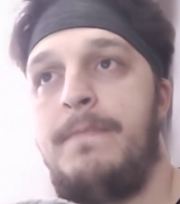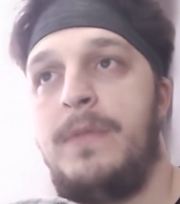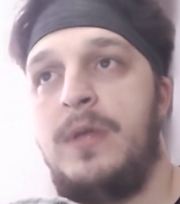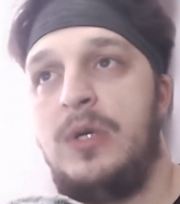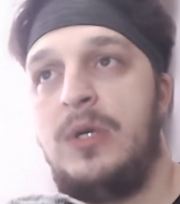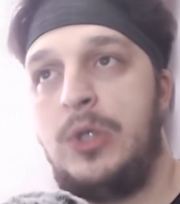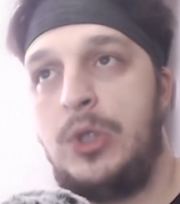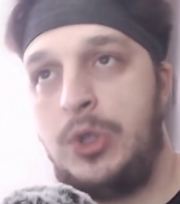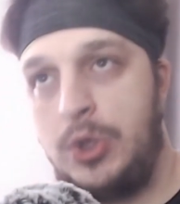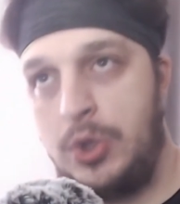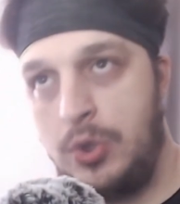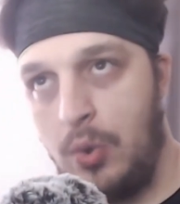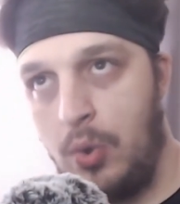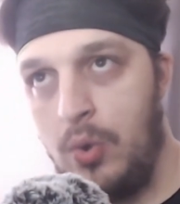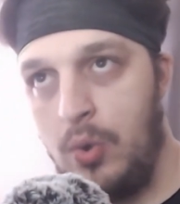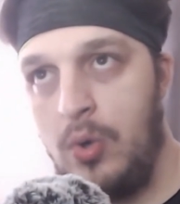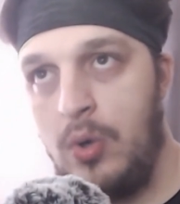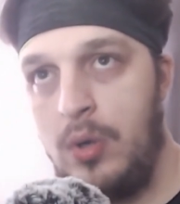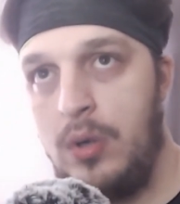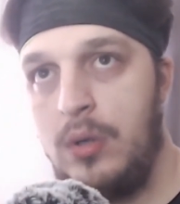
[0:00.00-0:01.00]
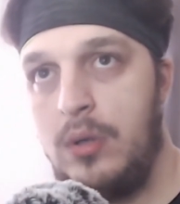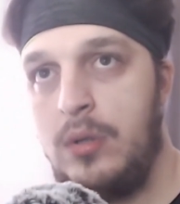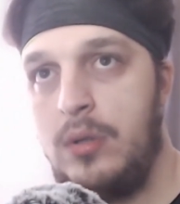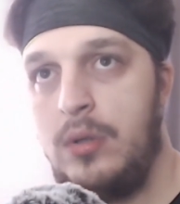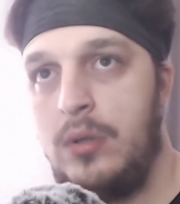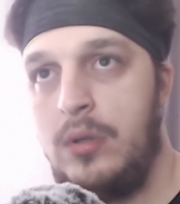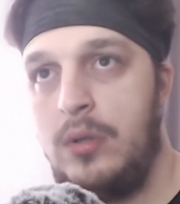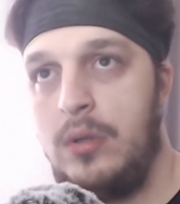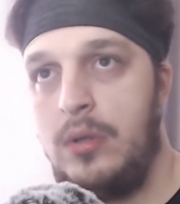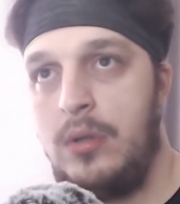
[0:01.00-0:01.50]
short,
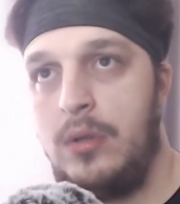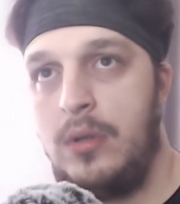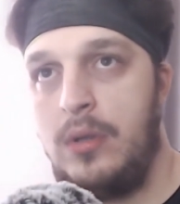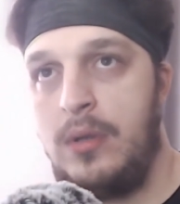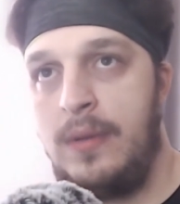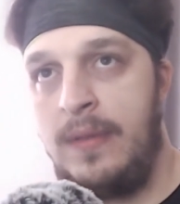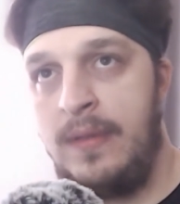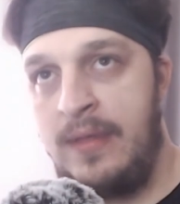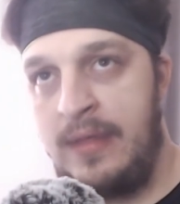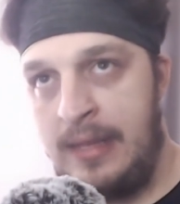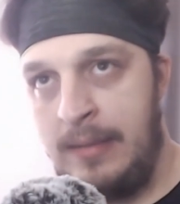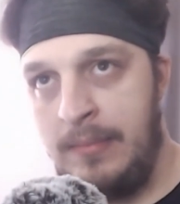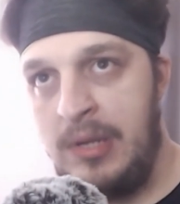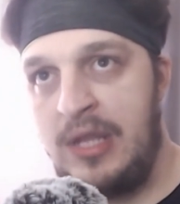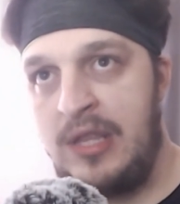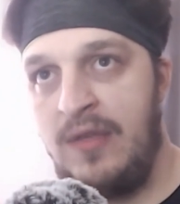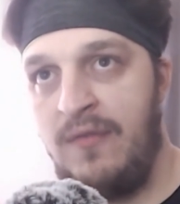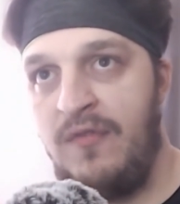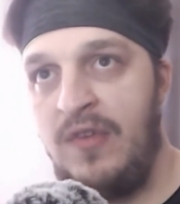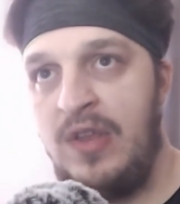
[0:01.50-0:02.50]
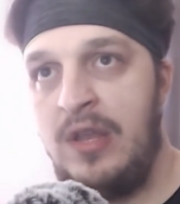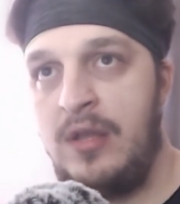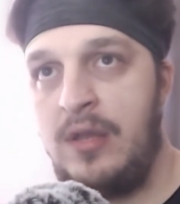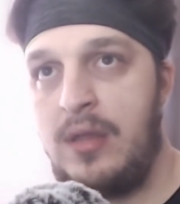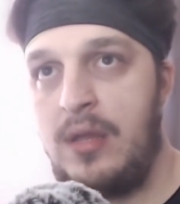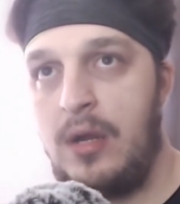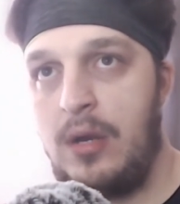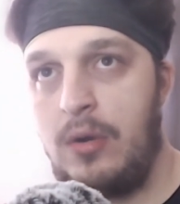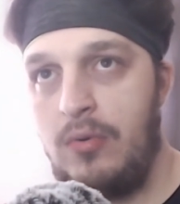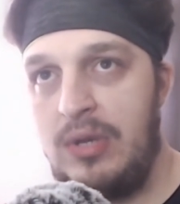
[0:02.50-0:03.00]
similar to Vinland
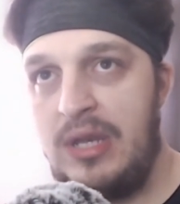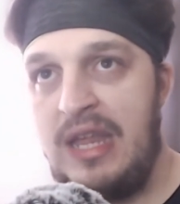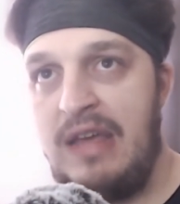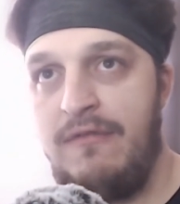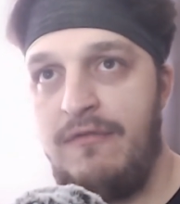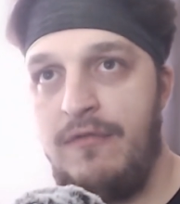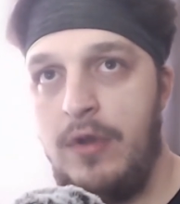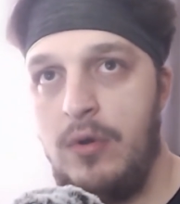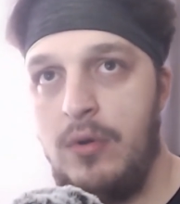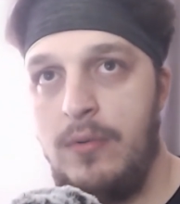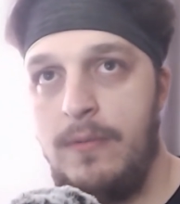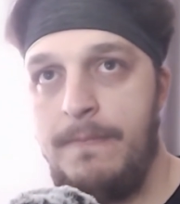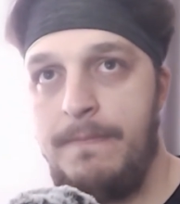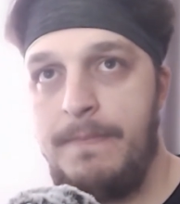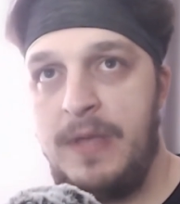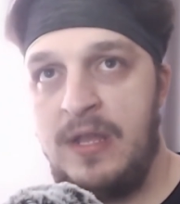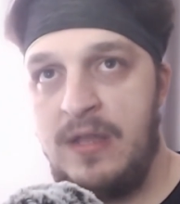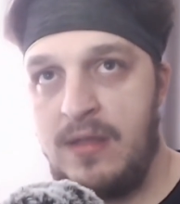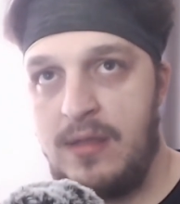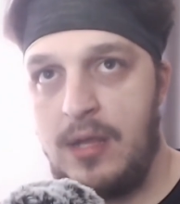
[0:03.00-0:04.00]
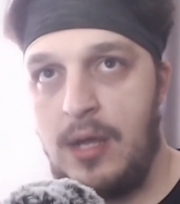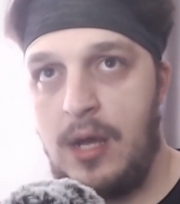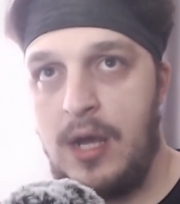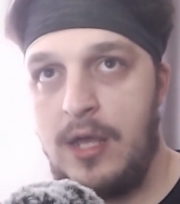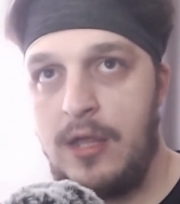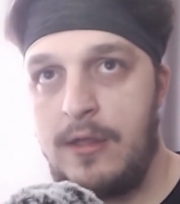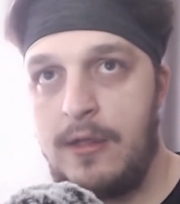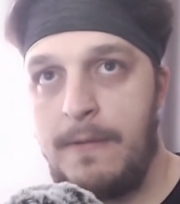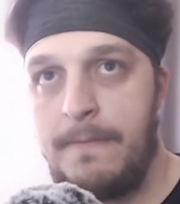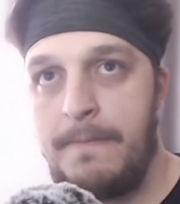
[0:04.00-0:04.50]
Saga and Death Note in
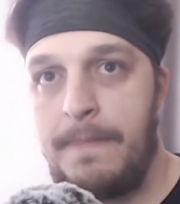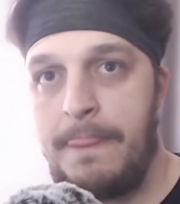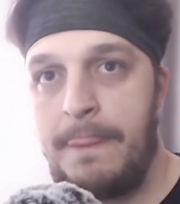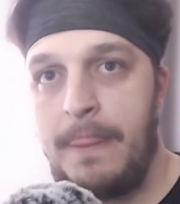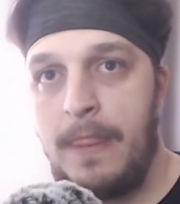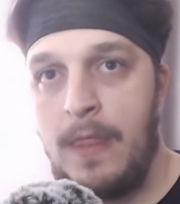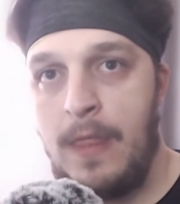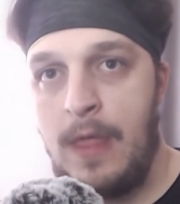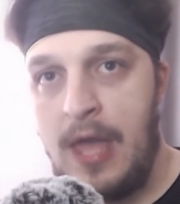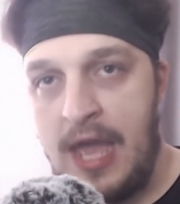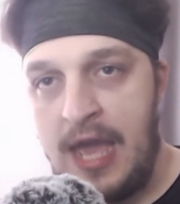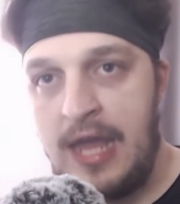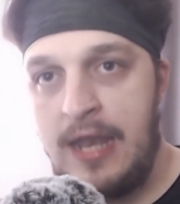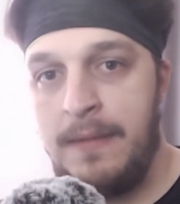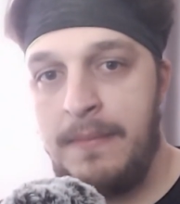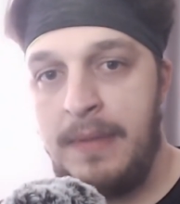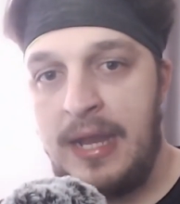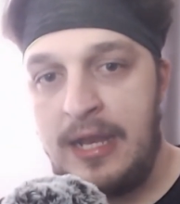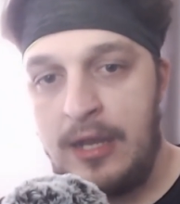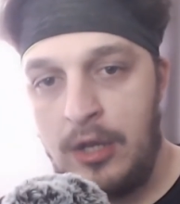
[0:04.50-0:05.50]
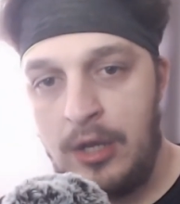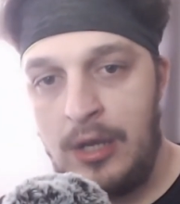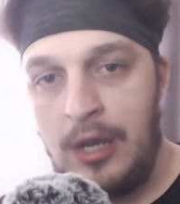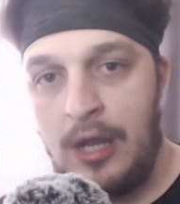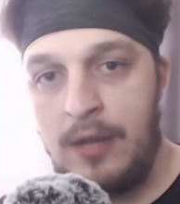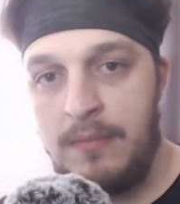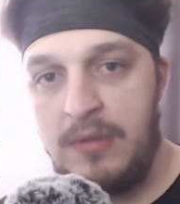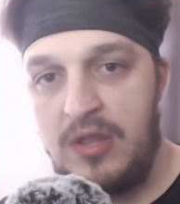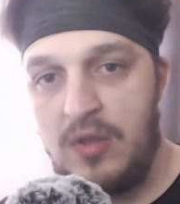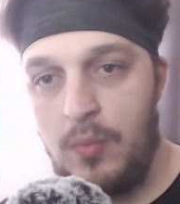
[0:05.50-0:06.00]
size, anime that you'd
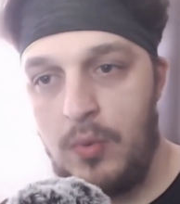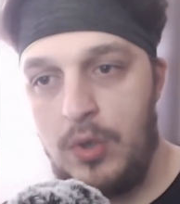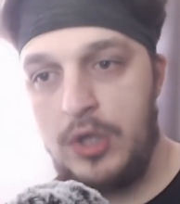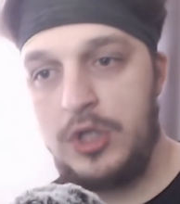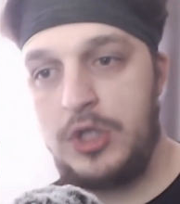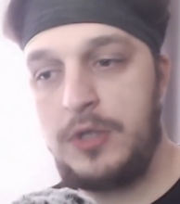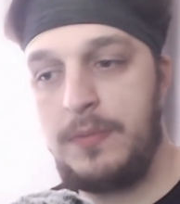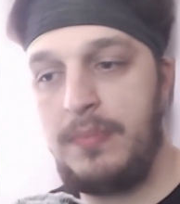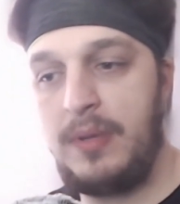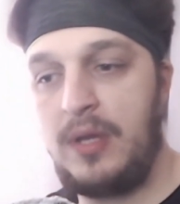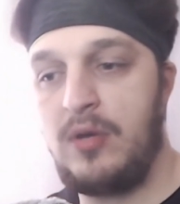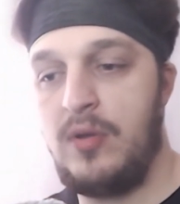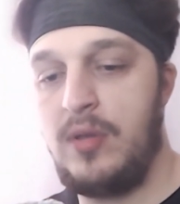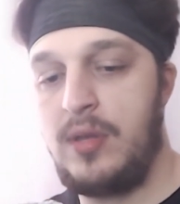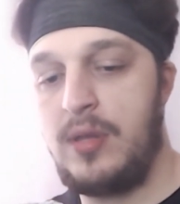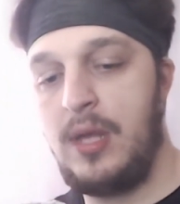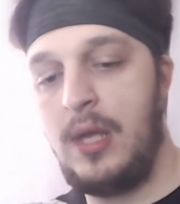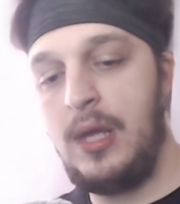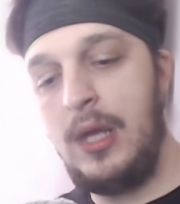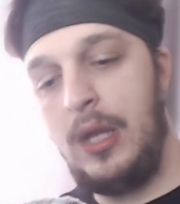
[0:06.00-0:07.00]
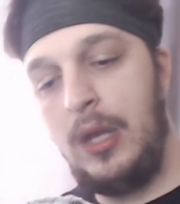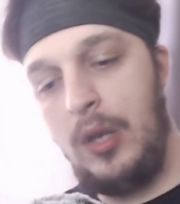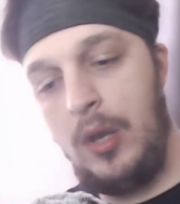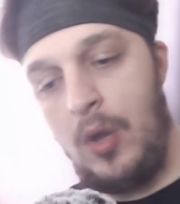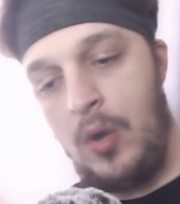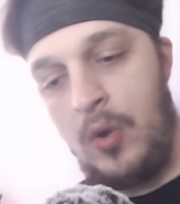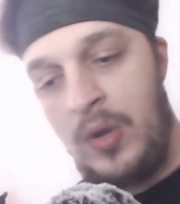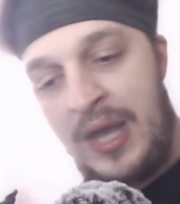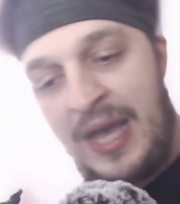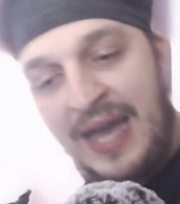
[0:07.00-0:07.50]
like me to watch. Because
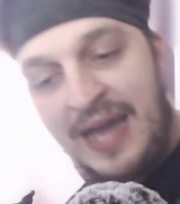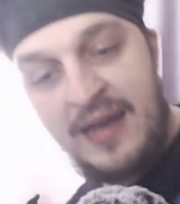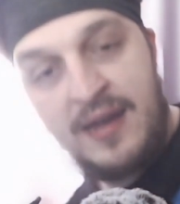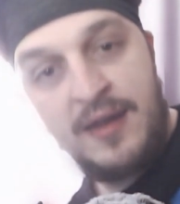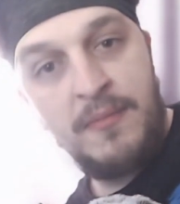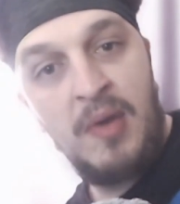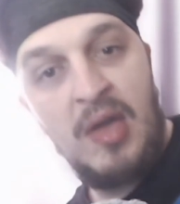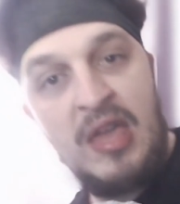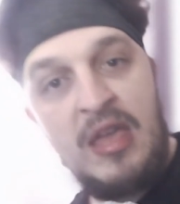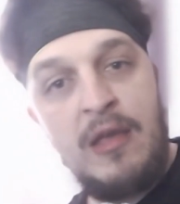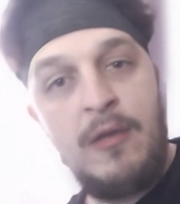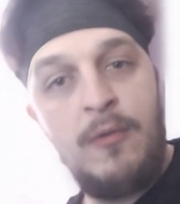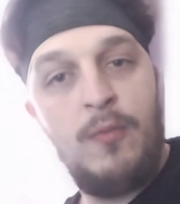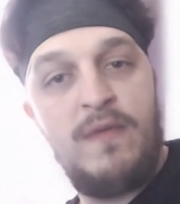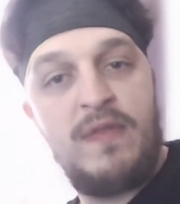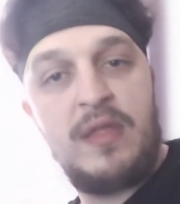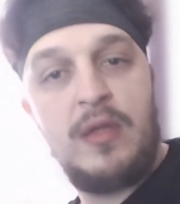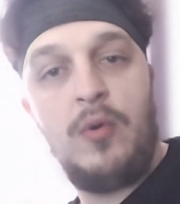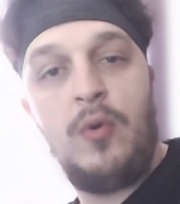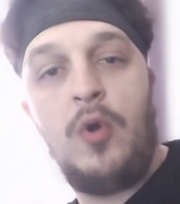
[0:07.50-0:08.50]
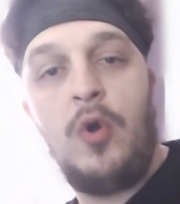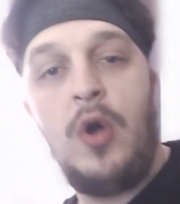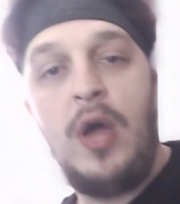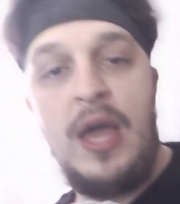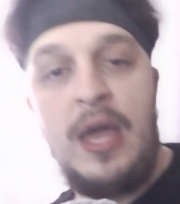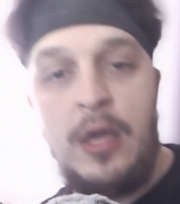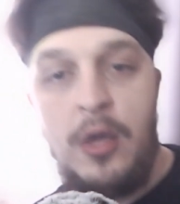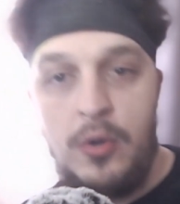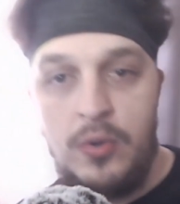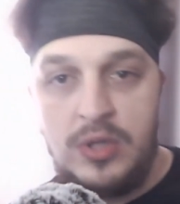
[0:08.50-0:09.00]
long anime, we've still got
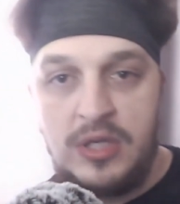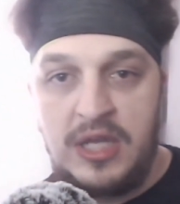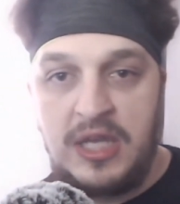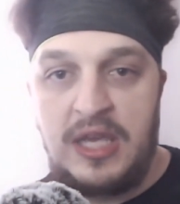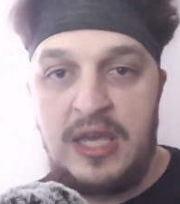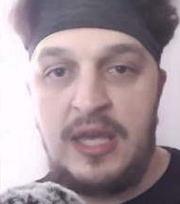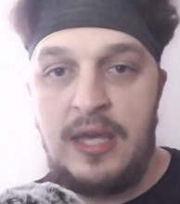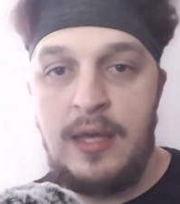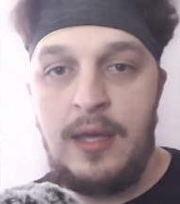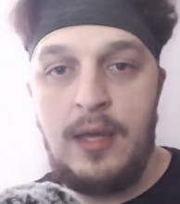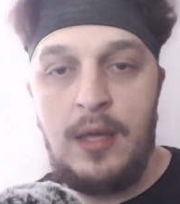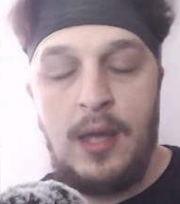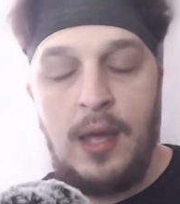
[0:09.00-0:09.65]
AOT.